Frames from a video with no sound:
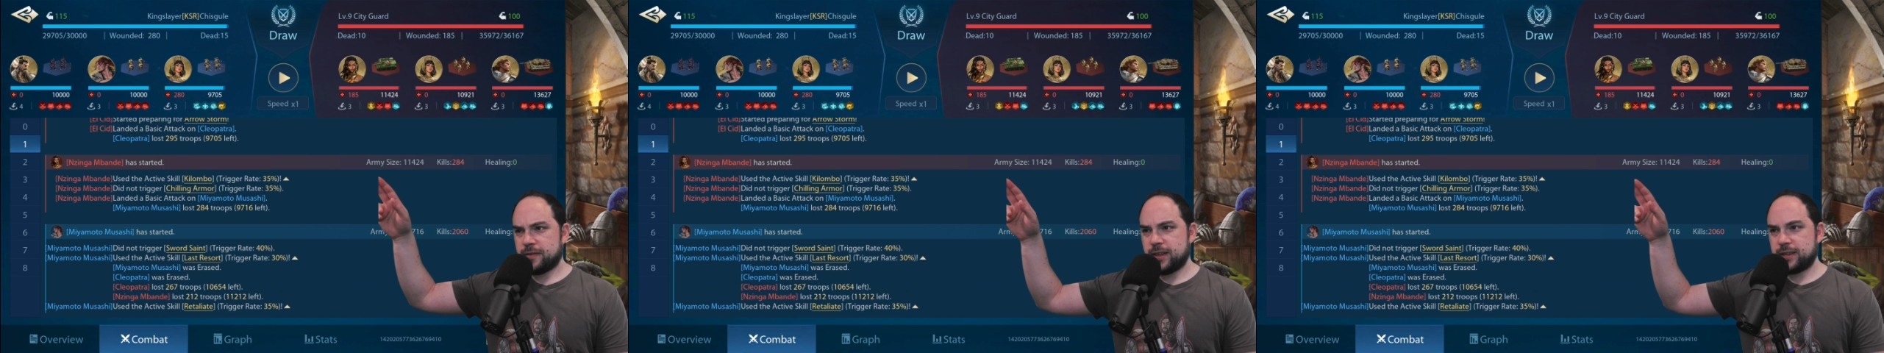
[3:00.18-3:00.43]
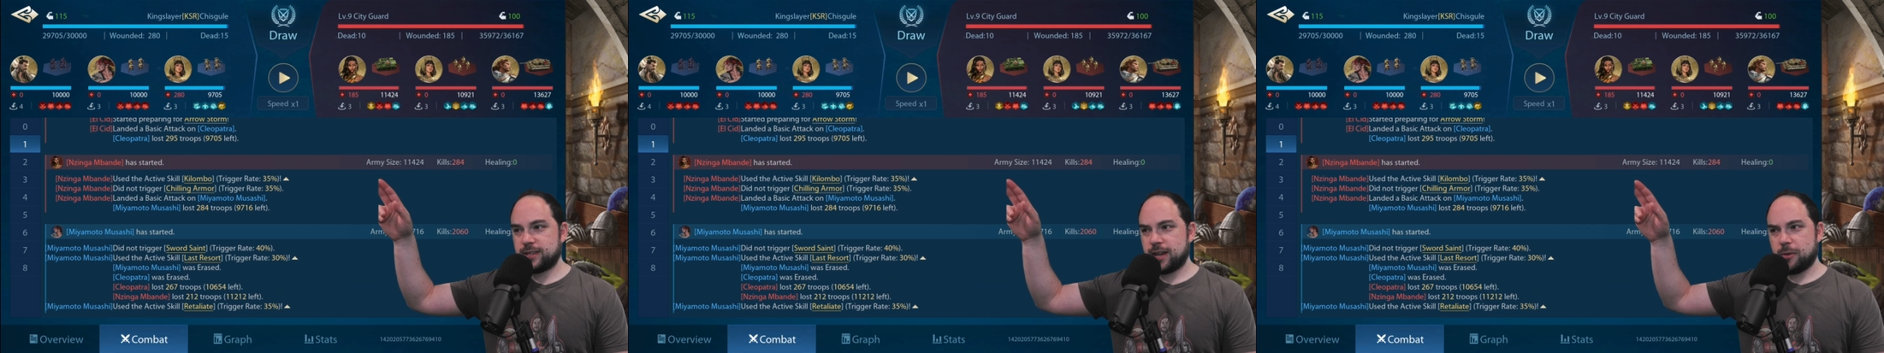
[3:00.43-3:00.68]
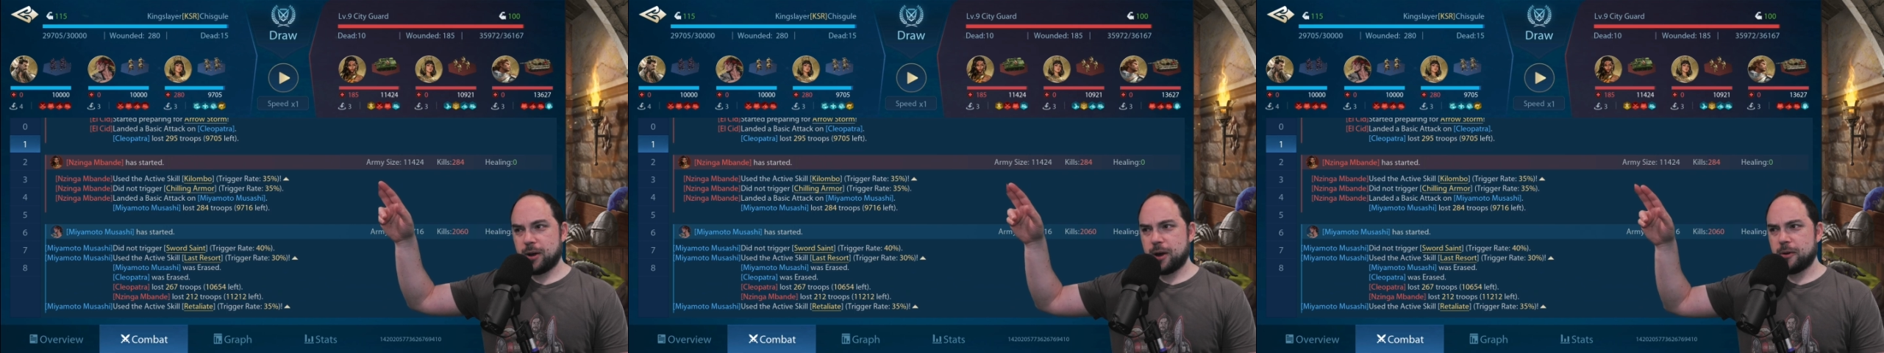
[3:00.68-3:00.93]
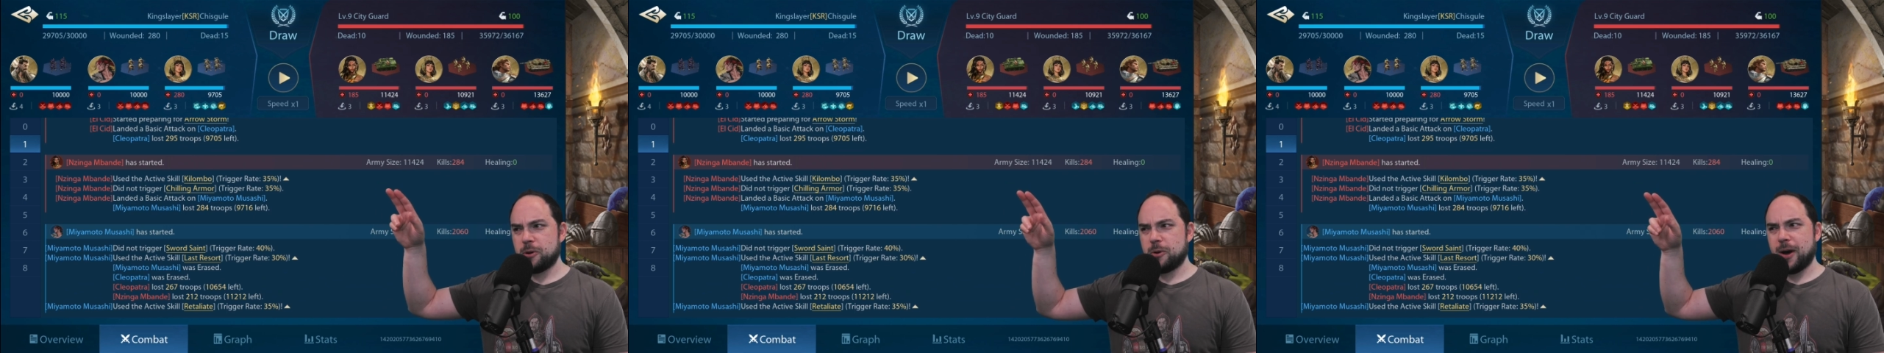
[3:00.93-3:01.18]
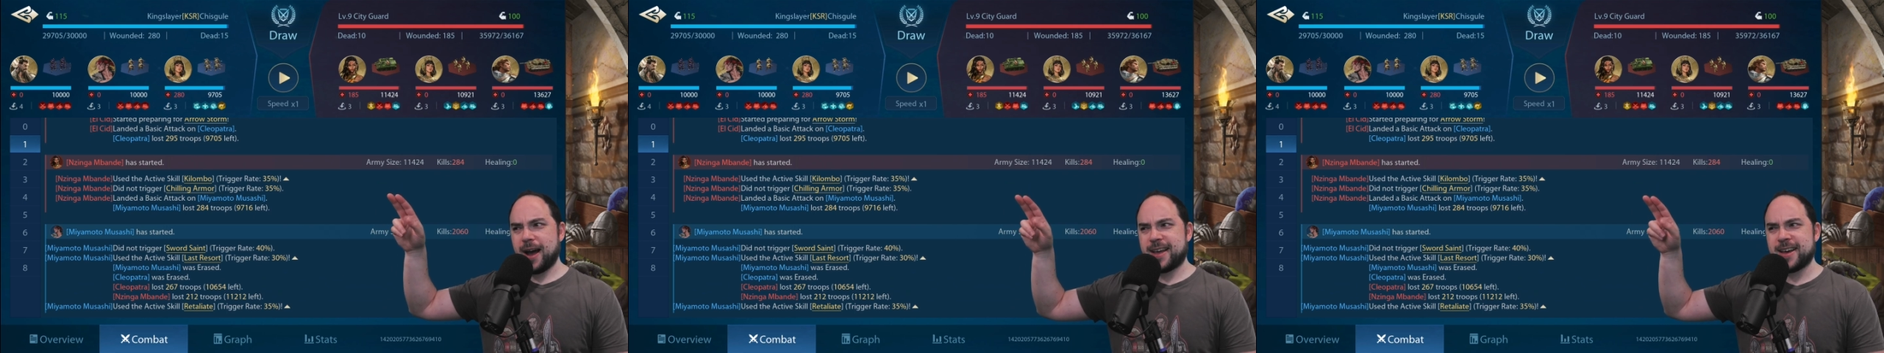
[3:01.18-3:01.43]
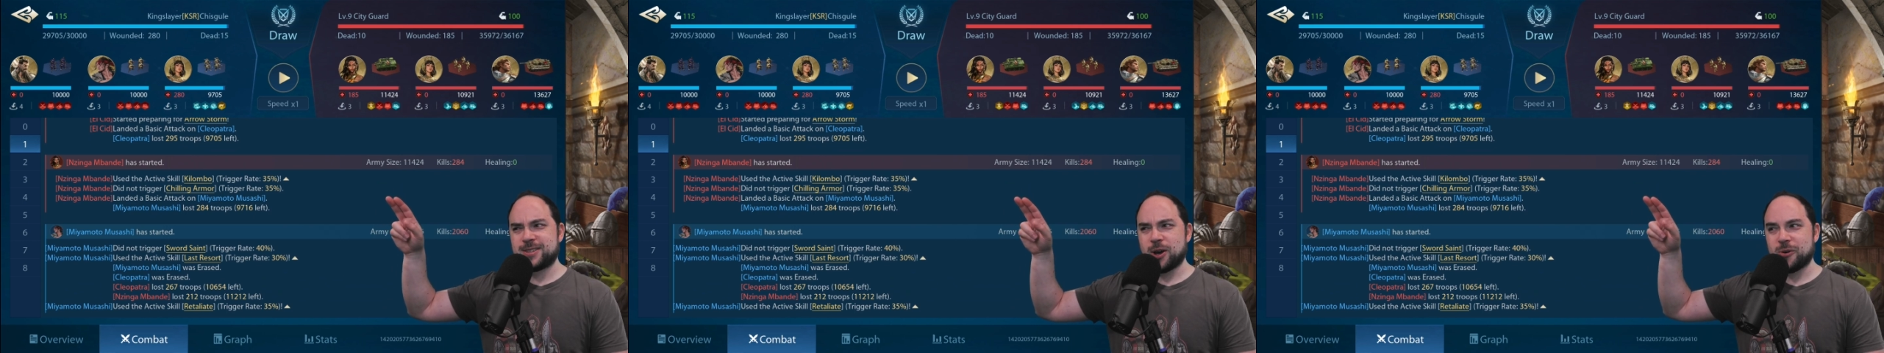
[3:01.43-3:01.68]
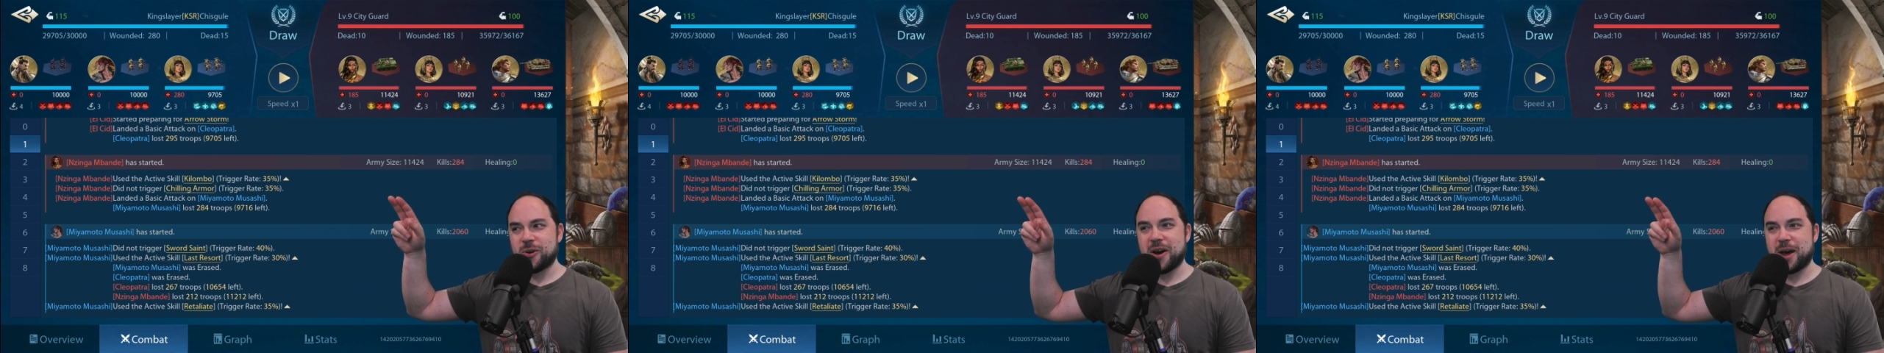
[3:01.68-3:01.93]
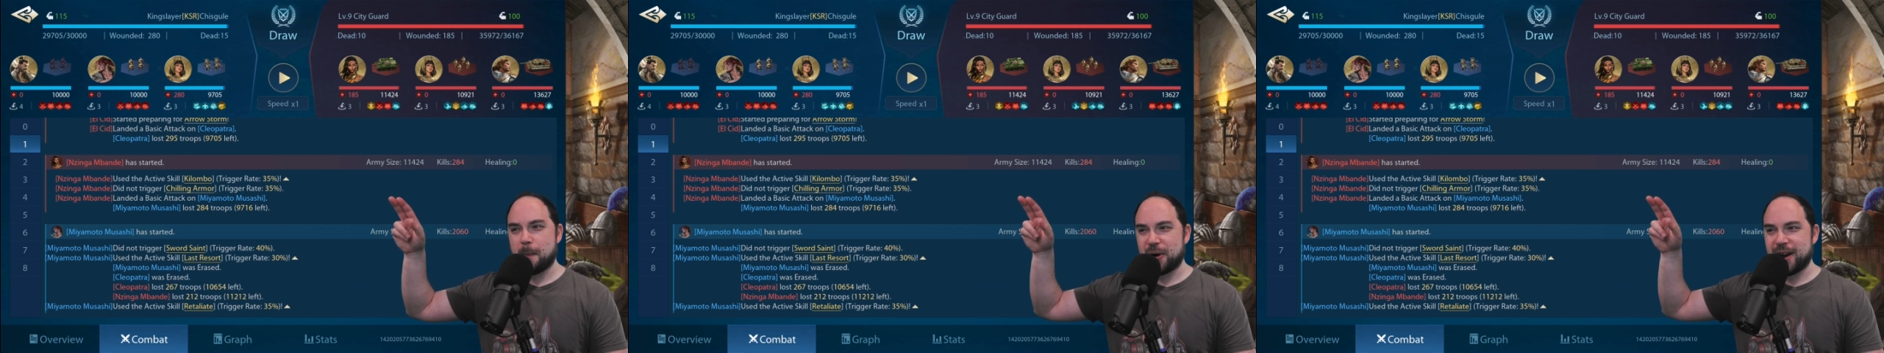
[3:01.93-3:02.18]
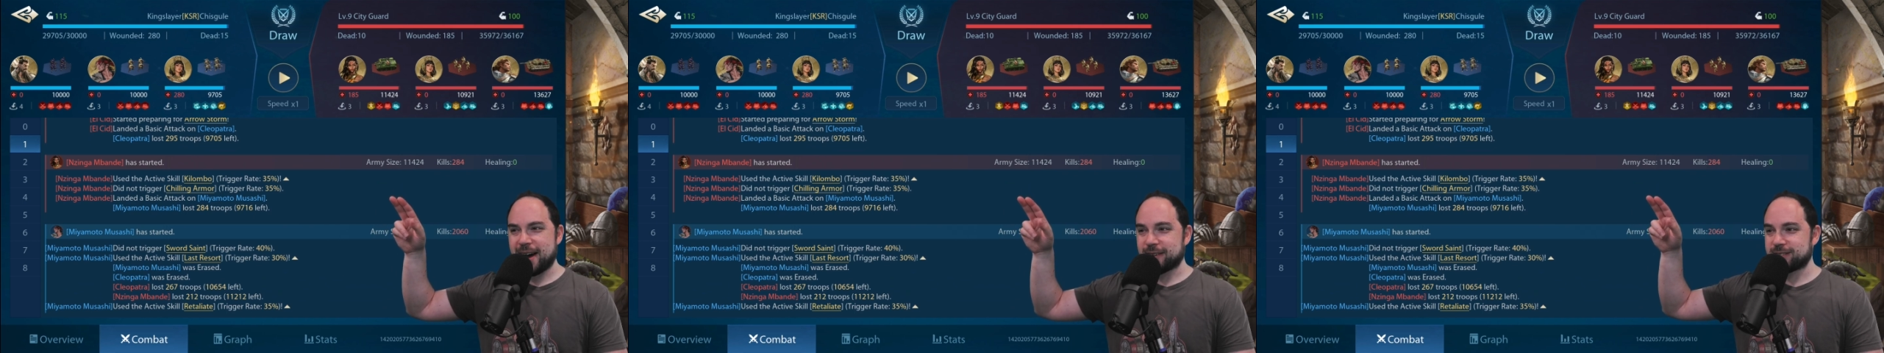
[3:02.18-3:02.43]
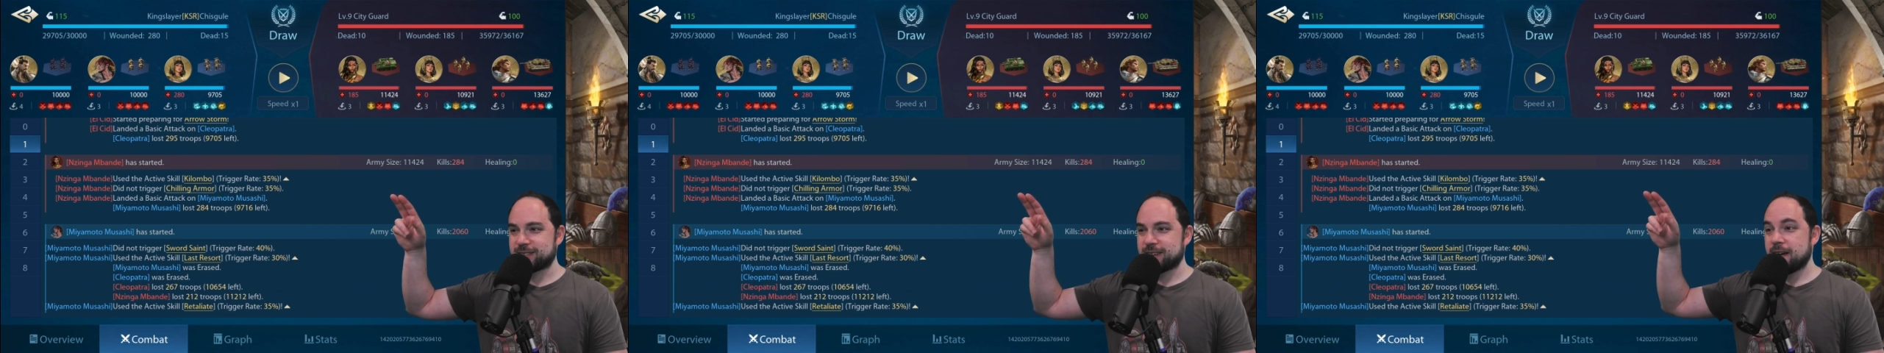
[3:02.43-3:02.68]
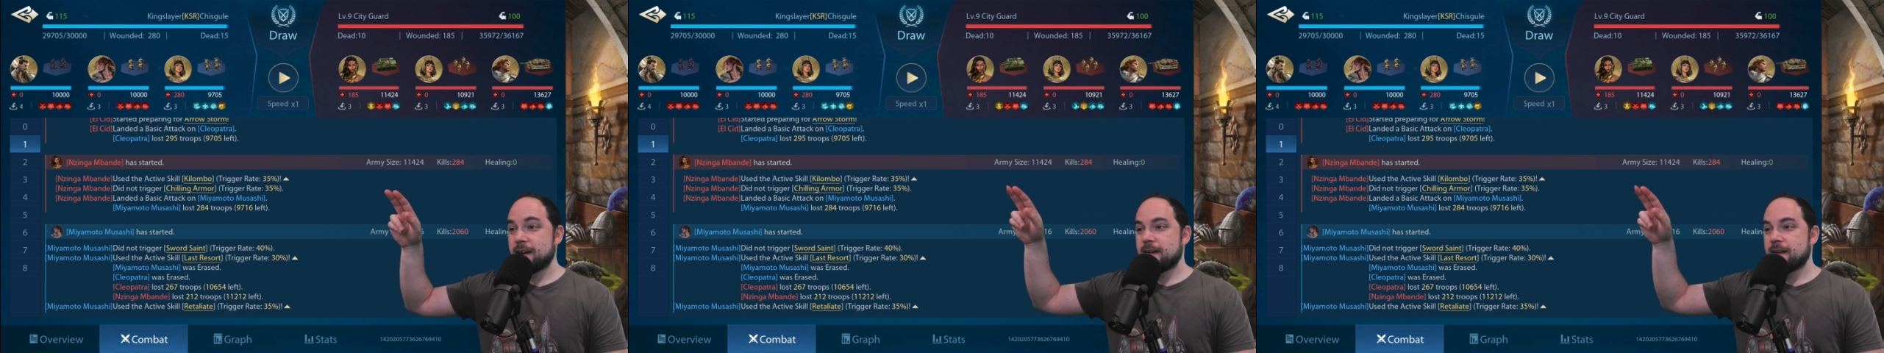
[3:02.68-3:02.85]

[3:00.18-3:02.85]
this hero, who I don't know how to pronounce.